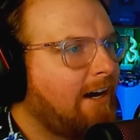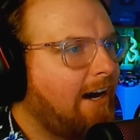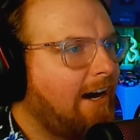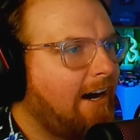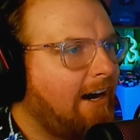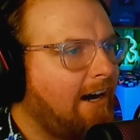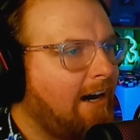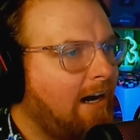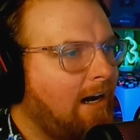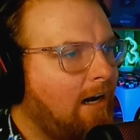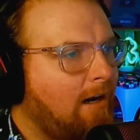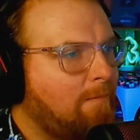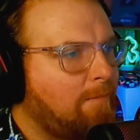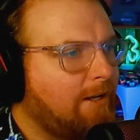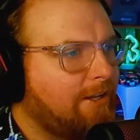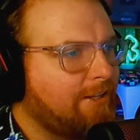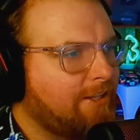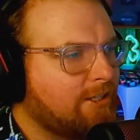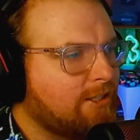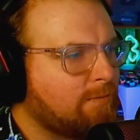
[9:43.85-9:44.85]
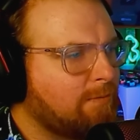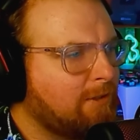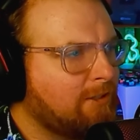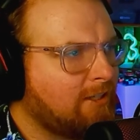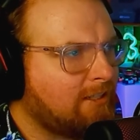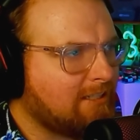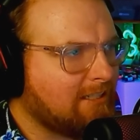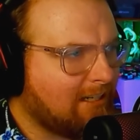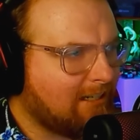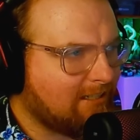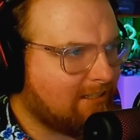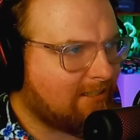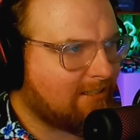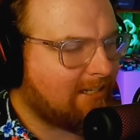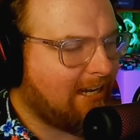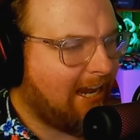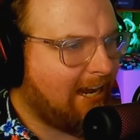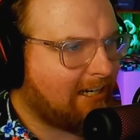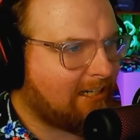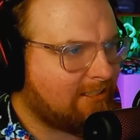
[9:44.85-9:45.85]
This one looks like it's
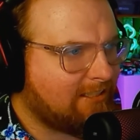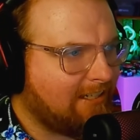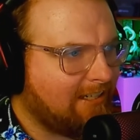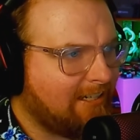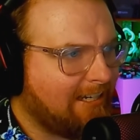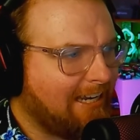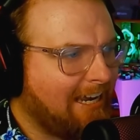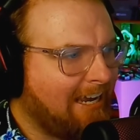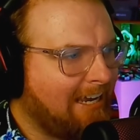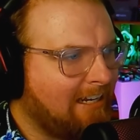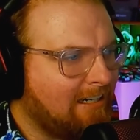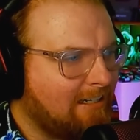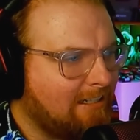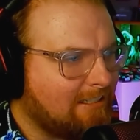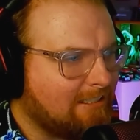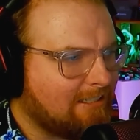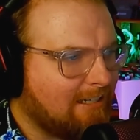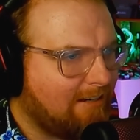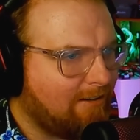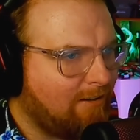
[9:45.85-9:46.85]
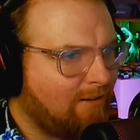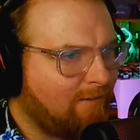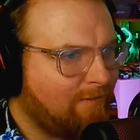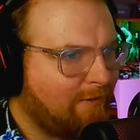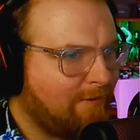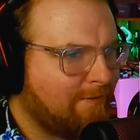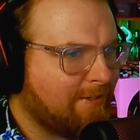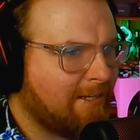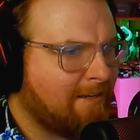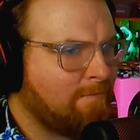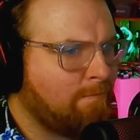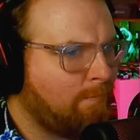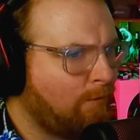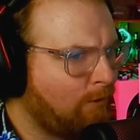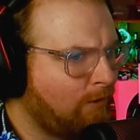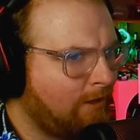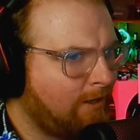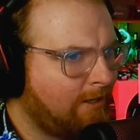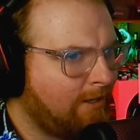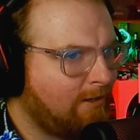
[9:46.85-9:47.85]
actually in Canada, so I don't know if it was
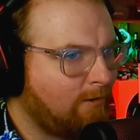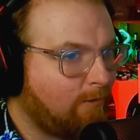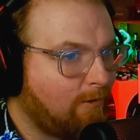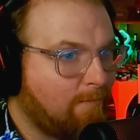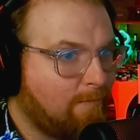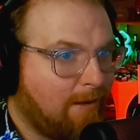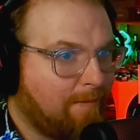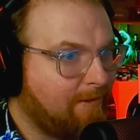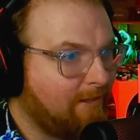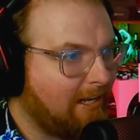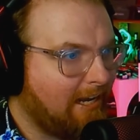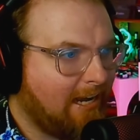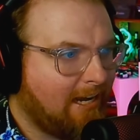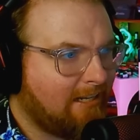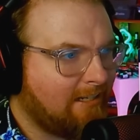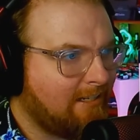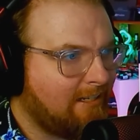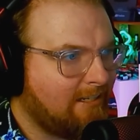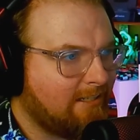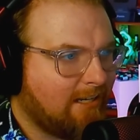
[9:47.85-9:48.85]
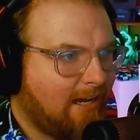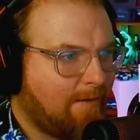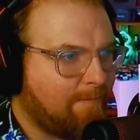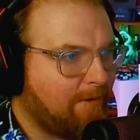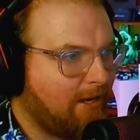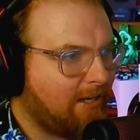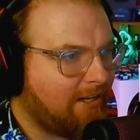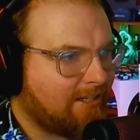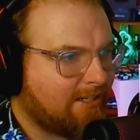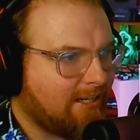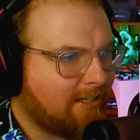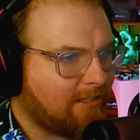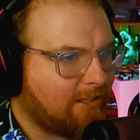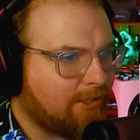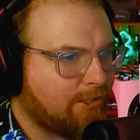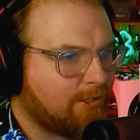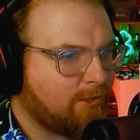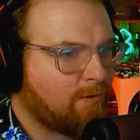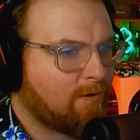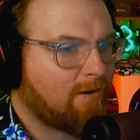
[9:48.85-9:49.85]
imported or maybe they had these. I'm not exactly
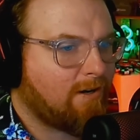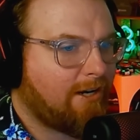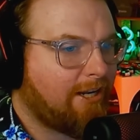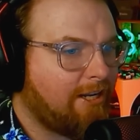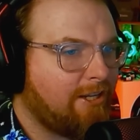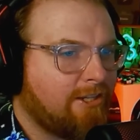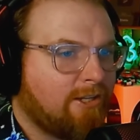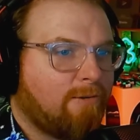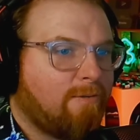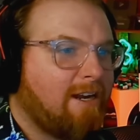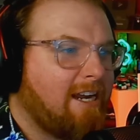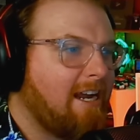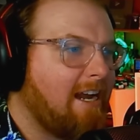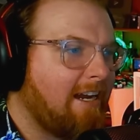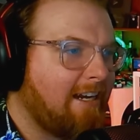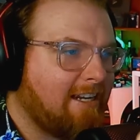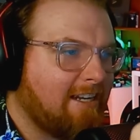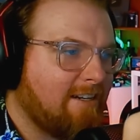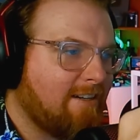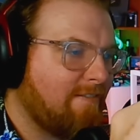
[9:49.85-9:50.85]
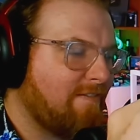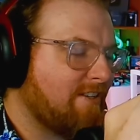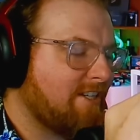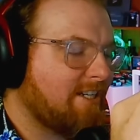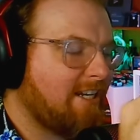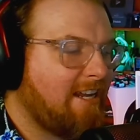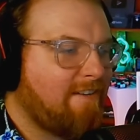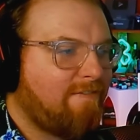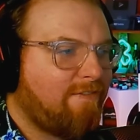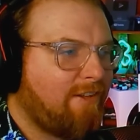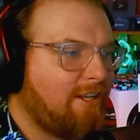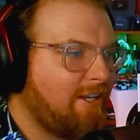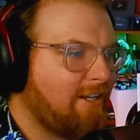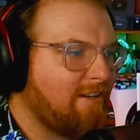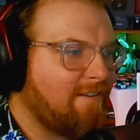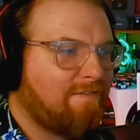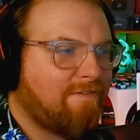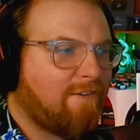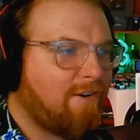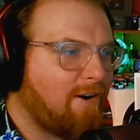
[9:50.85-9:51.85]
sure. Either way, I can safely
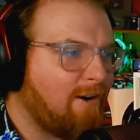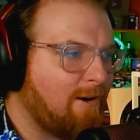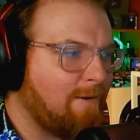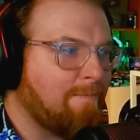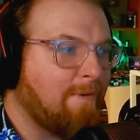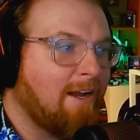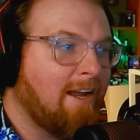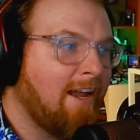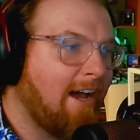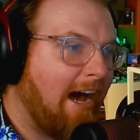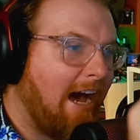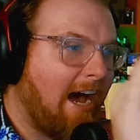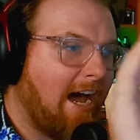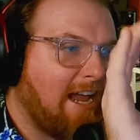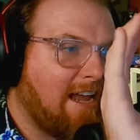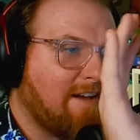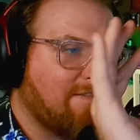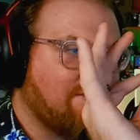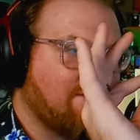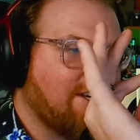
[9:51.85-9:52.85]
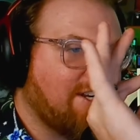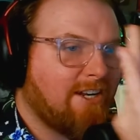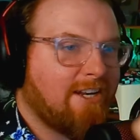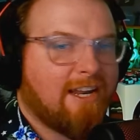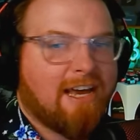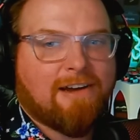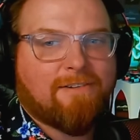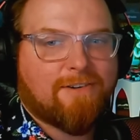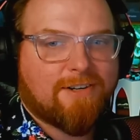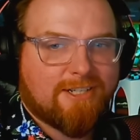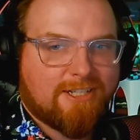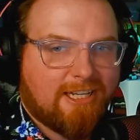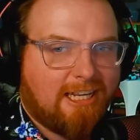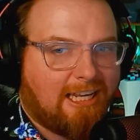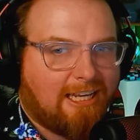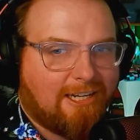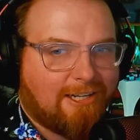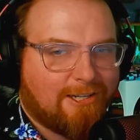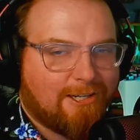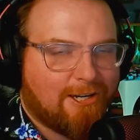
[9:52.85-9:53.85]
confirm I have never
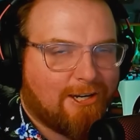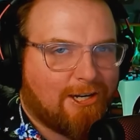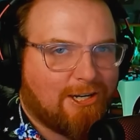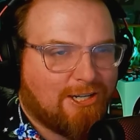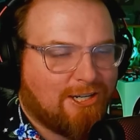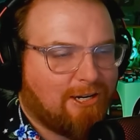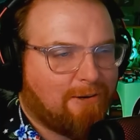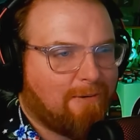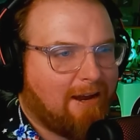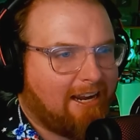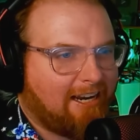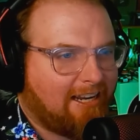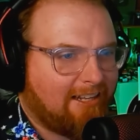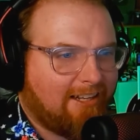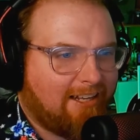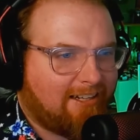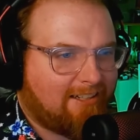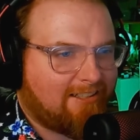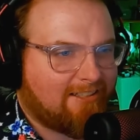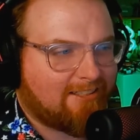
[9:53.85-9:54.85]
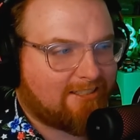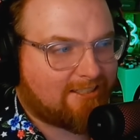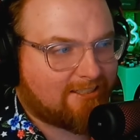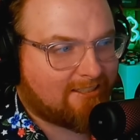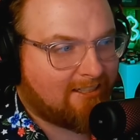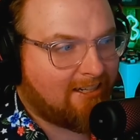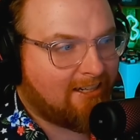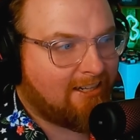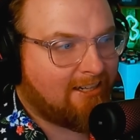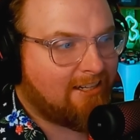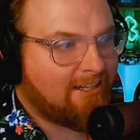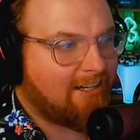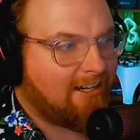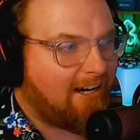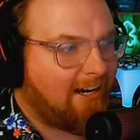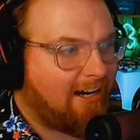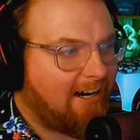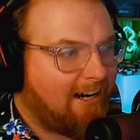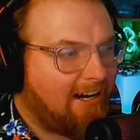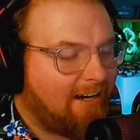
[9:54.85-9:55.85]
seen a G-Wagon like this.
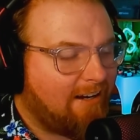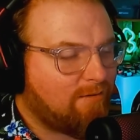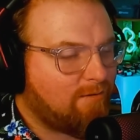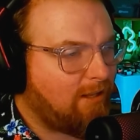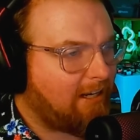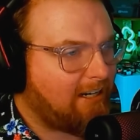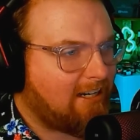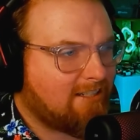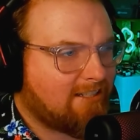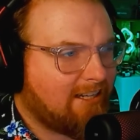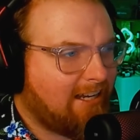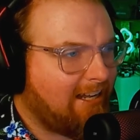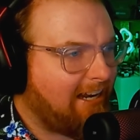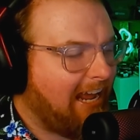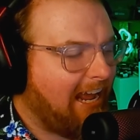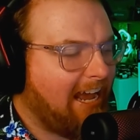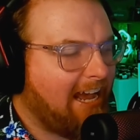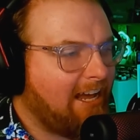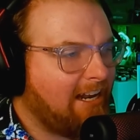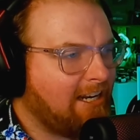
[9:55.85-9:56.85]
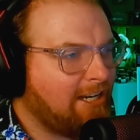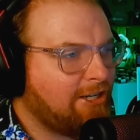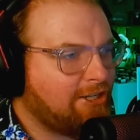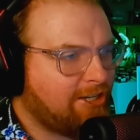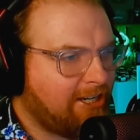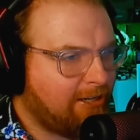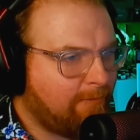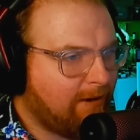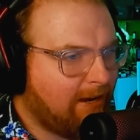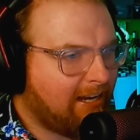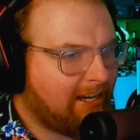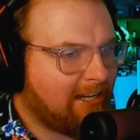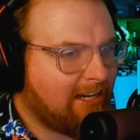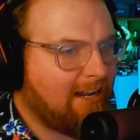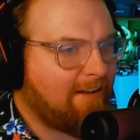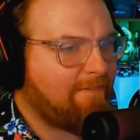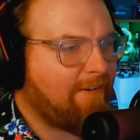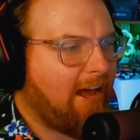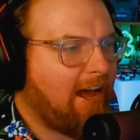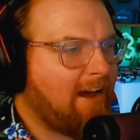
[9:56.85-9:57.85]
Like I said, any G-Wagon
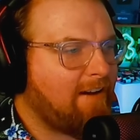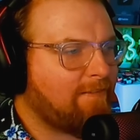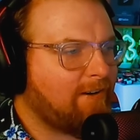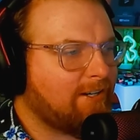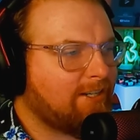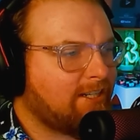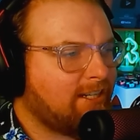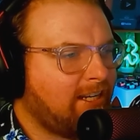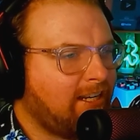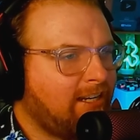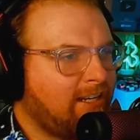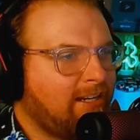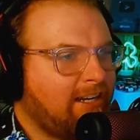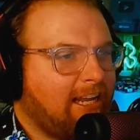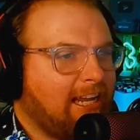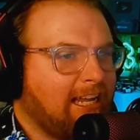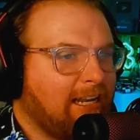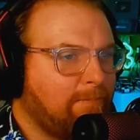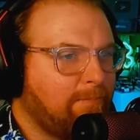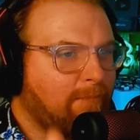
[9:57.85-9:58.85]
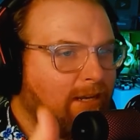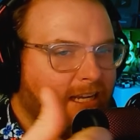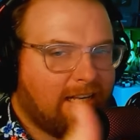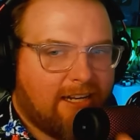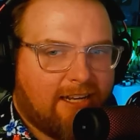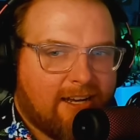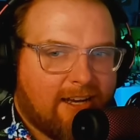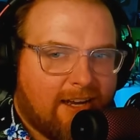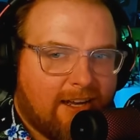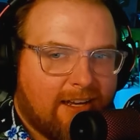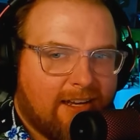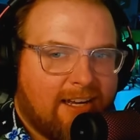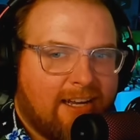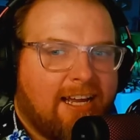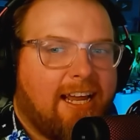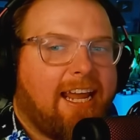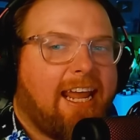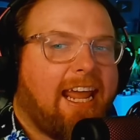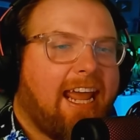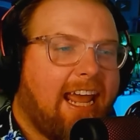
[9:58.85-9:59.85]
I've ever seen in media
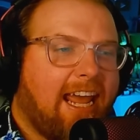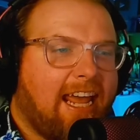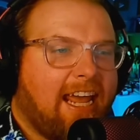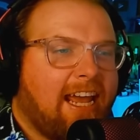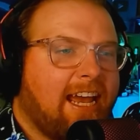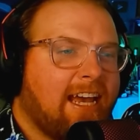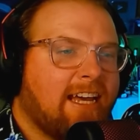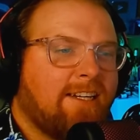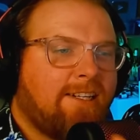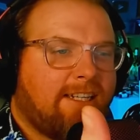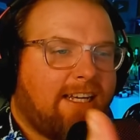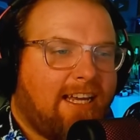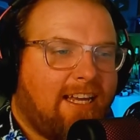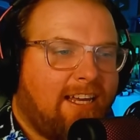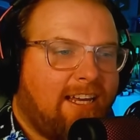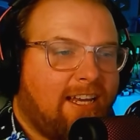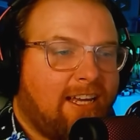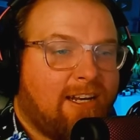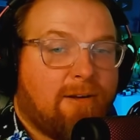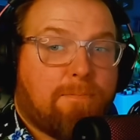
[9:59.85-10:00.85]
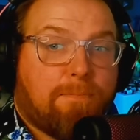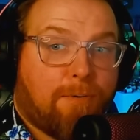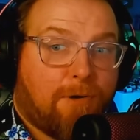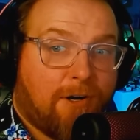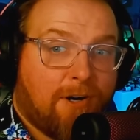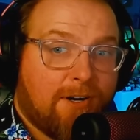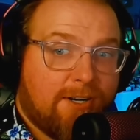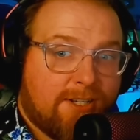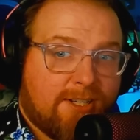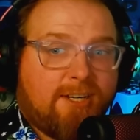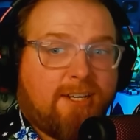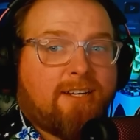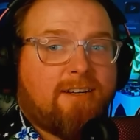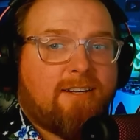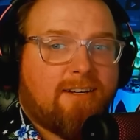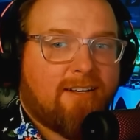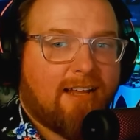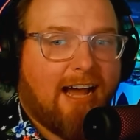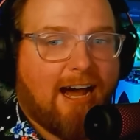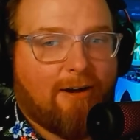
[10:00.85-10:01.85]
and in
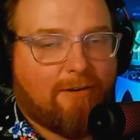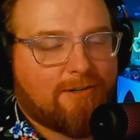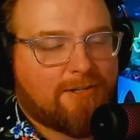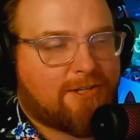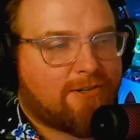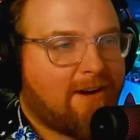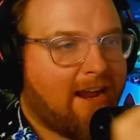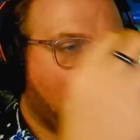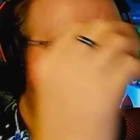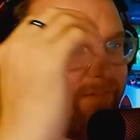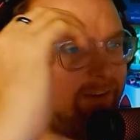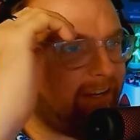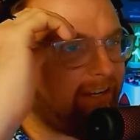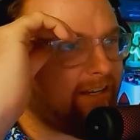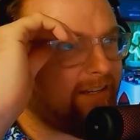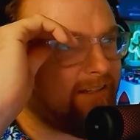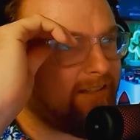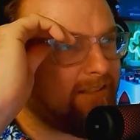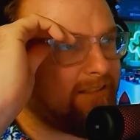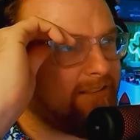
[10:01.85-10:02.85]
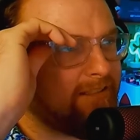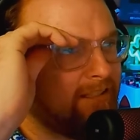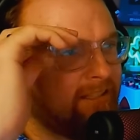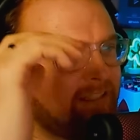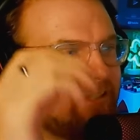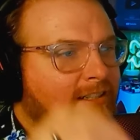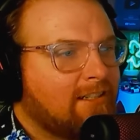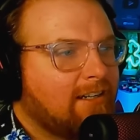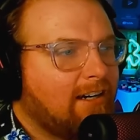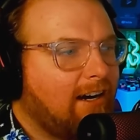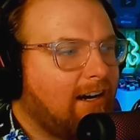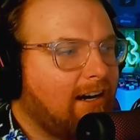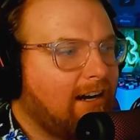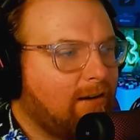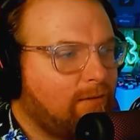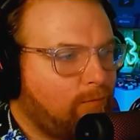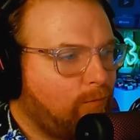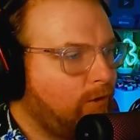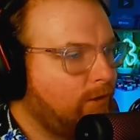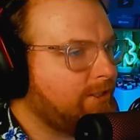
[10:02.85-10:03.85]
person out in traffic
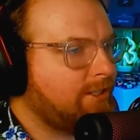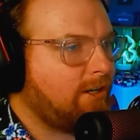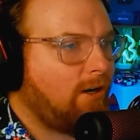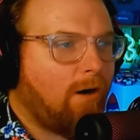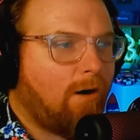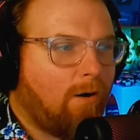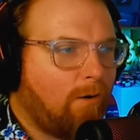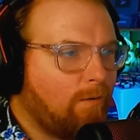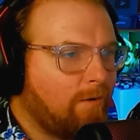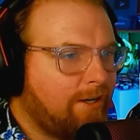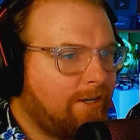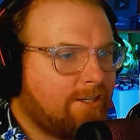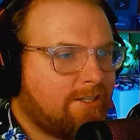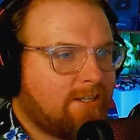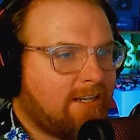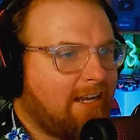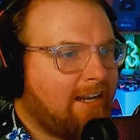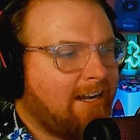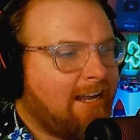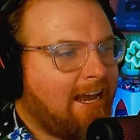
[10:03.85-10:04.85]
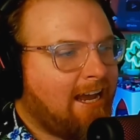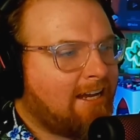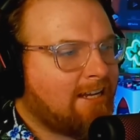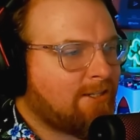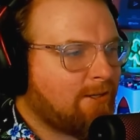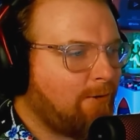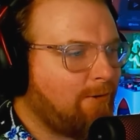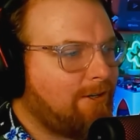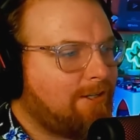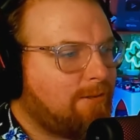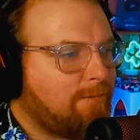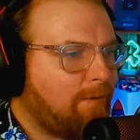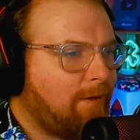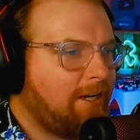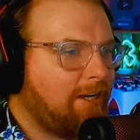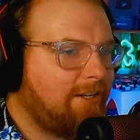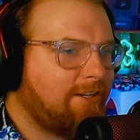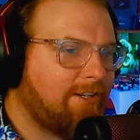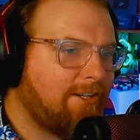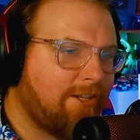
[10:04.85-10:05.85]
was always and has always
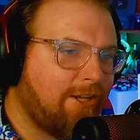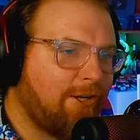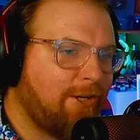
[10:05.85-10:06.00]
been the